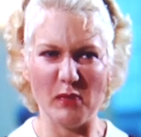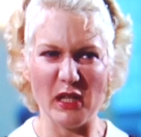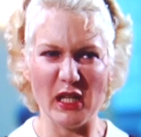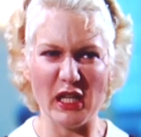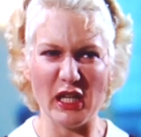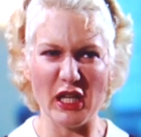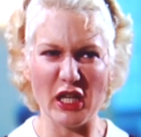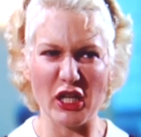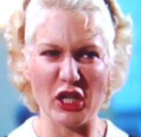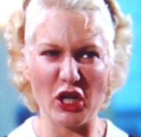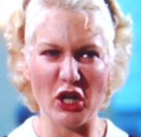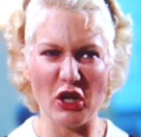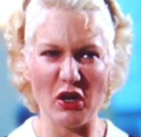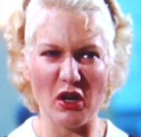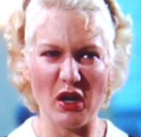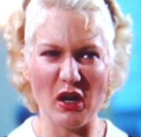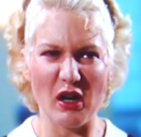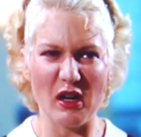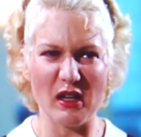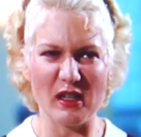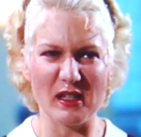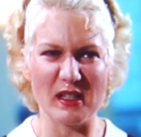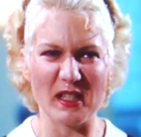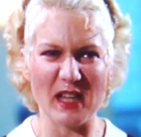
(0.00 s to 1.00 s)

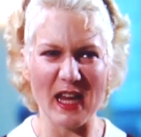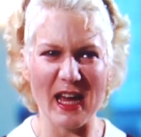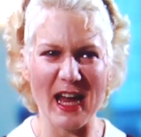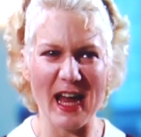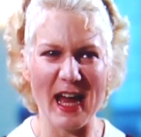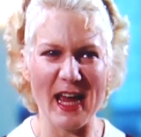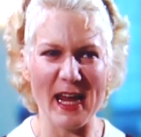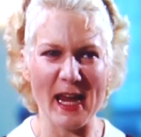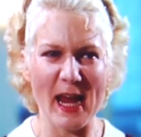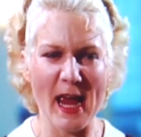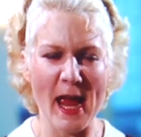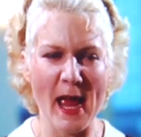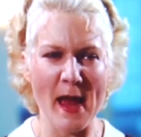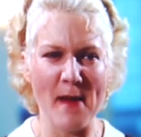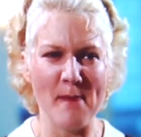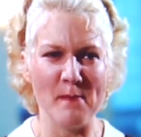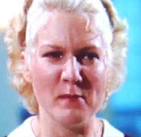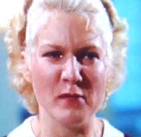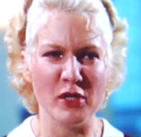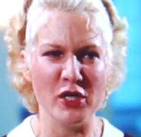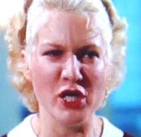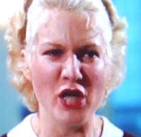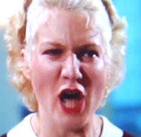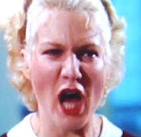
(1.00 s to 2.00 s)
because I
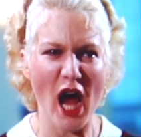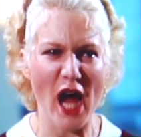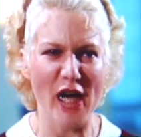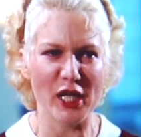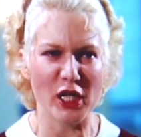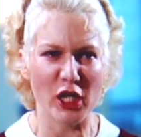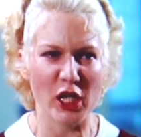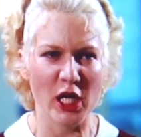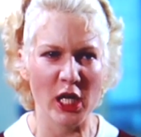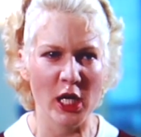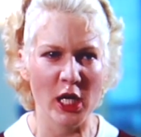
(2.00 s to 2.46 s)
am not